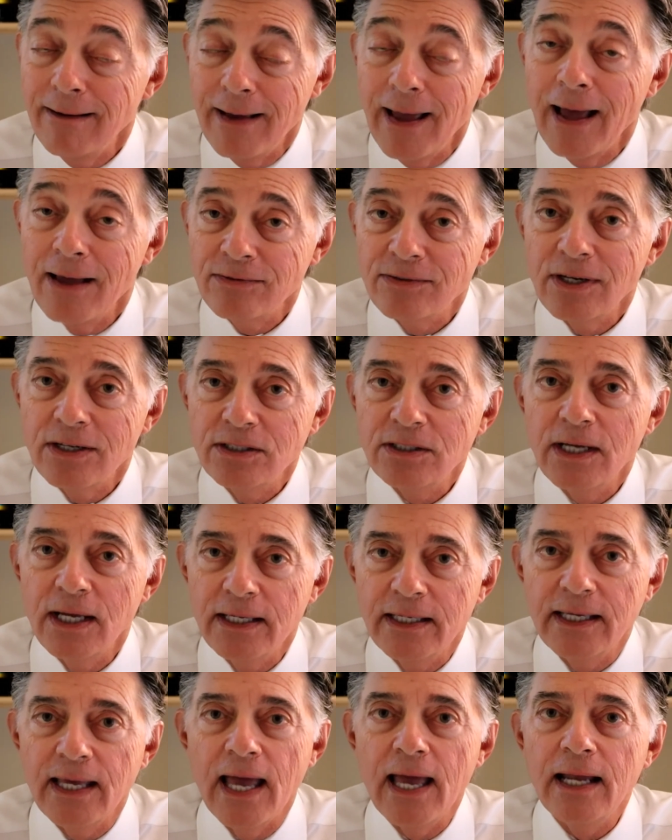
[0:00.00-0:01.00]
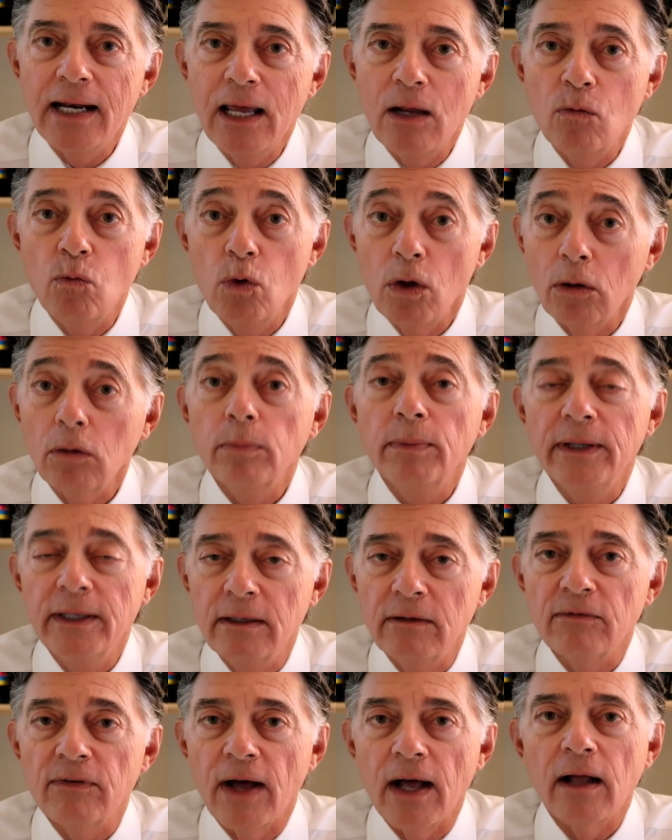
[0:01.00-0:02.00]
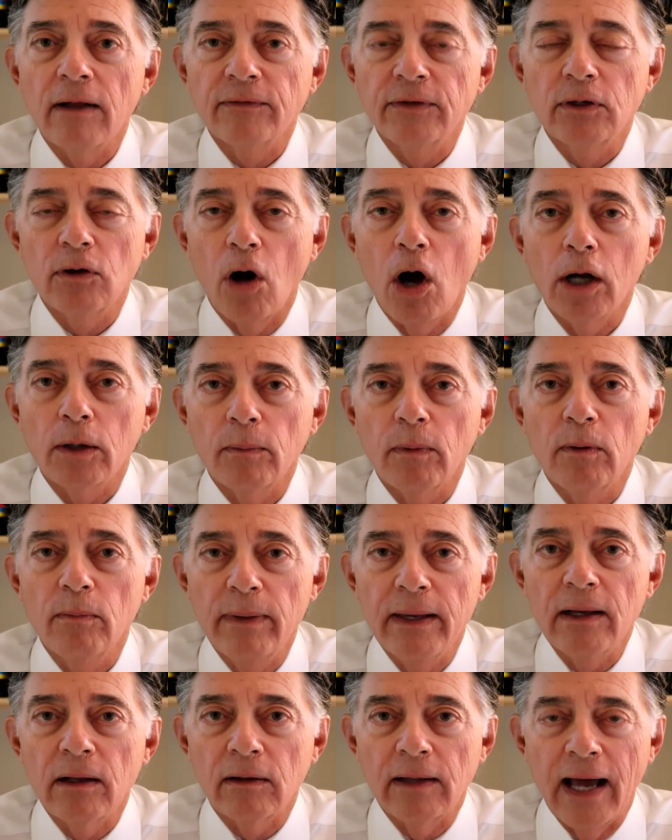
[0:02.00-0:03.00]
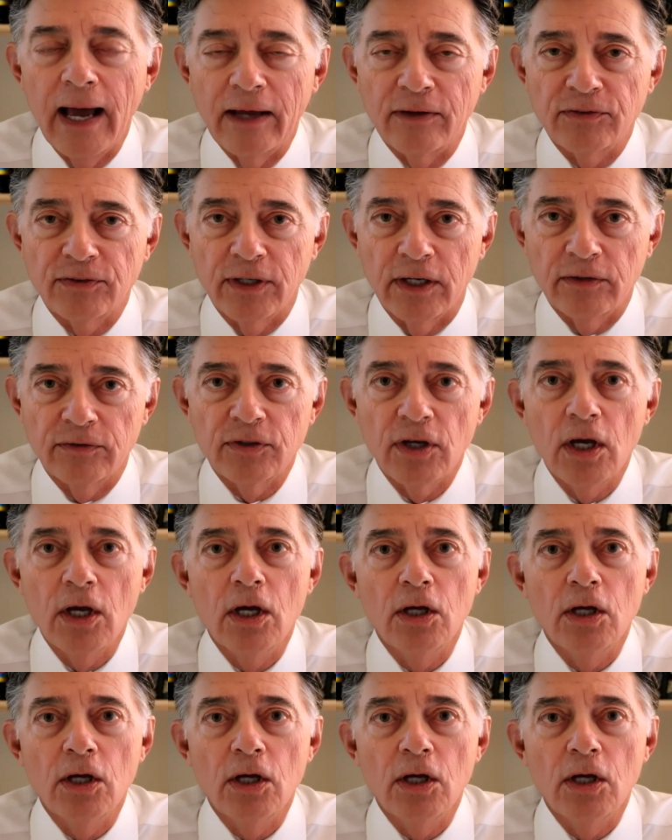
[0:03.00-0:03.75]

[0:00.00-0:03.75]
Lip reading: as I said, can and will be involved in automobile accidents.